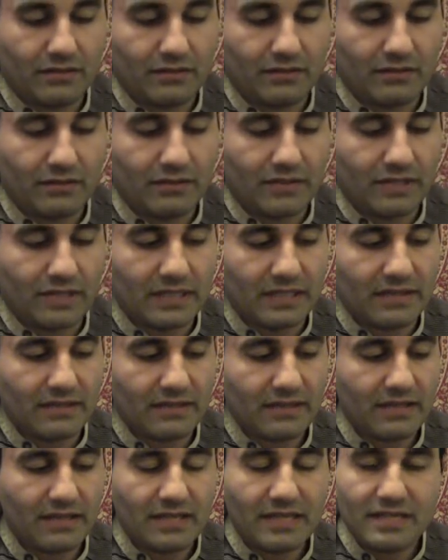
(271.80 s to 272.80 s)
you can
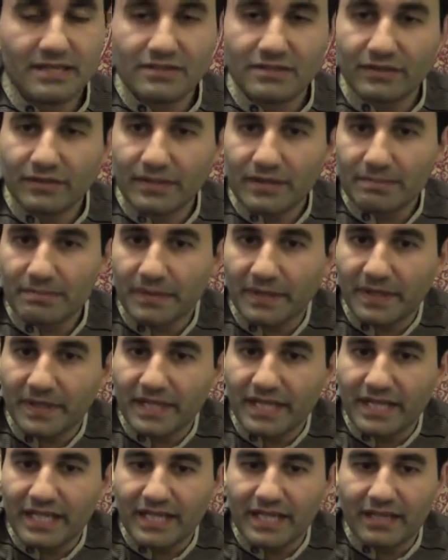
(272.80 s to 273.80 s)
easily
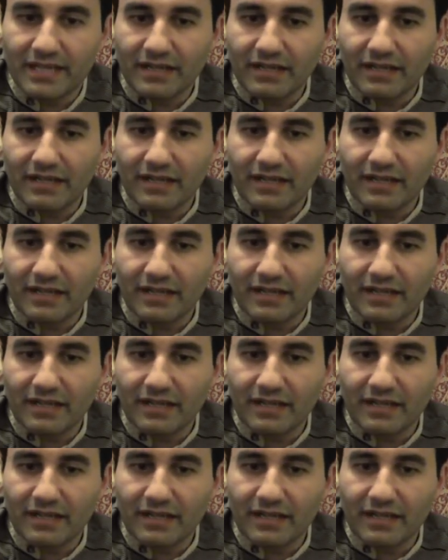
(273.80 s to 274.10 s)
play,